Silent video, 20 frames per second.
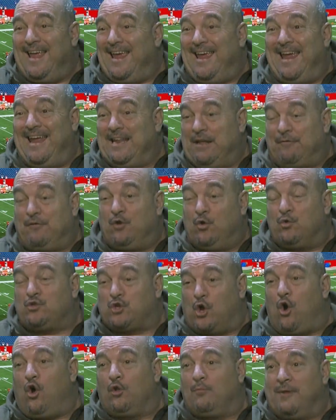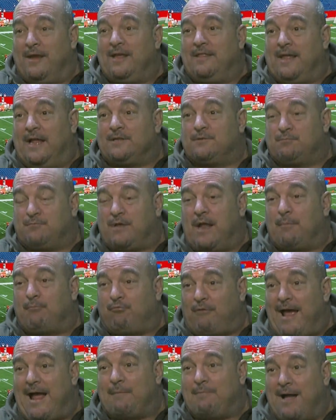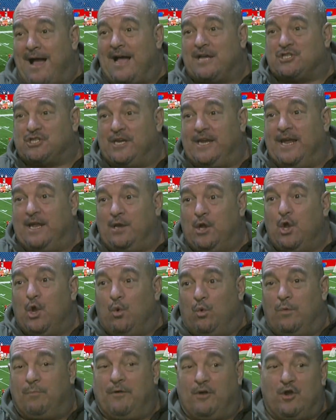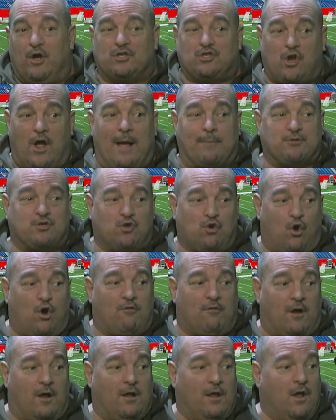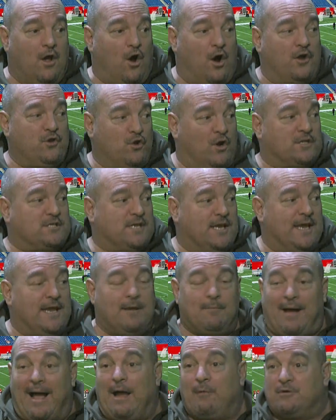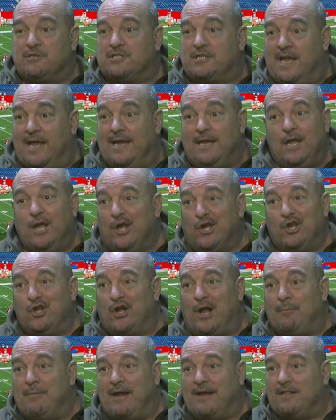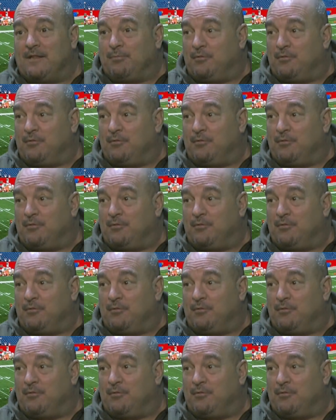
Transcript: and if you told me that Brad Marchand would be your top scorer on your team, I would say you're not making the